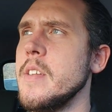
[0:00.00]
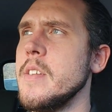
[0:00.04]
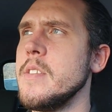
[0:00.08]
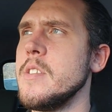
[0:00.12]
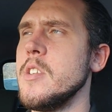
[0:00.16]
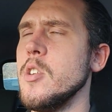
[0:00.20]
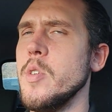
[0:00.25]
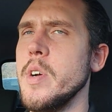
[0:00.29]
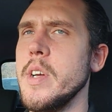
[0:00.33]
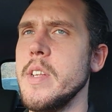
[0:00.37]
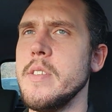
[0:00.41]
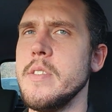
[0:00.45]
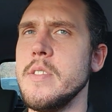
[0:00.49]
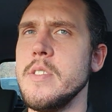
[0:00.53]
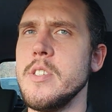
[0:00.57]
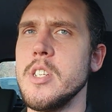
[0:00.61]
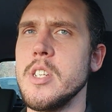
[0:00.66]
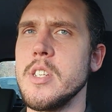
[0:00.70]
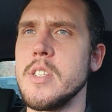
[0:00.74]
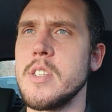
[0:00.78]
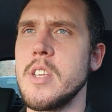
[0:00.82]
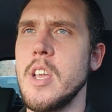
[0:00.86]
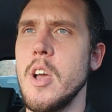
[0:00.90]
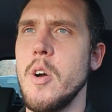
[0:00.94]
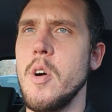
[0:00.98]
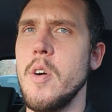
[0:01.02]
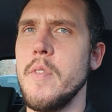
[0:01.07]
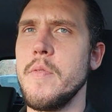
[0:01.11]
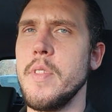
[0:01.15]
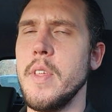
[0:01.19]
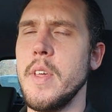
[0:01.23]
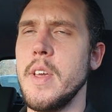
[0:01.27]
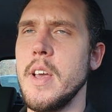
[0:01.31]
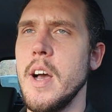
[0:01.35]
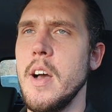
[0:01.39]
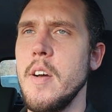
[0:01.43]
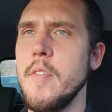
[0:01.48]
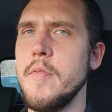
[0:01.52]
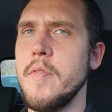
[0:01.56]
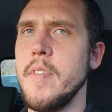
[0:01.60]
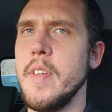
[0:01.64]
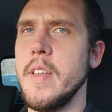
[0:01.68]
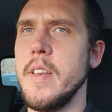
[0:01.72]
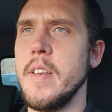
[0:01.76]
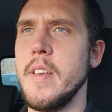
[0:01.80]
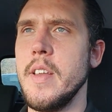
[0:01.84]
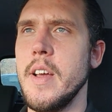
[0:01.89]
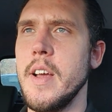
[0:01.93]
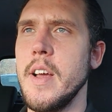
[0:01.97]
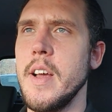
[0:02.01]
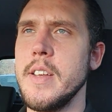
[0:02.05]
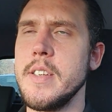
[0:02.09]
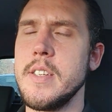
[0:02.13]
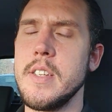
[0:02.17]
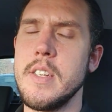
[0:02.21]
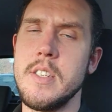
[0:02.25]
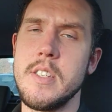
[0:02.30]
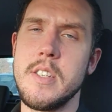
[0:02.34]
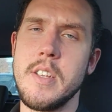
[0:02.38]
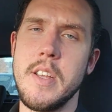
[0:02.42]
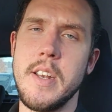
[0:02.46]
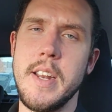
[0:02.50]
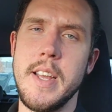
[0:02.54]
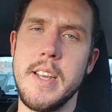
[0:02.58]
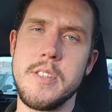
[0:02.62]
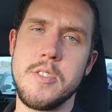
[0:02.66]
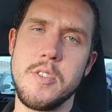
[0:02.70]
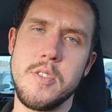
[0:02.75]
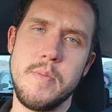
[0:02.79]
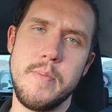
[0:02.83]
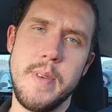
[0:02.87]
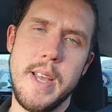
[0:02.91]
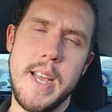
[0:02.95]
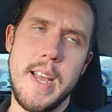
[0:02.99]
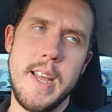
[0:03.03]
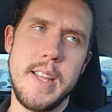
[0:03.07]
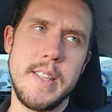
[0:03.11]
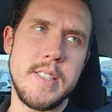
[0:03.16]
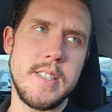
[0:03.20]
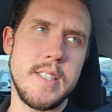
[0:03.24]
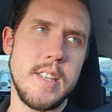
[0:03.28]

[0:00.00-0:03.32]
do it and just go off the cuff, and it didn't turn out too bad.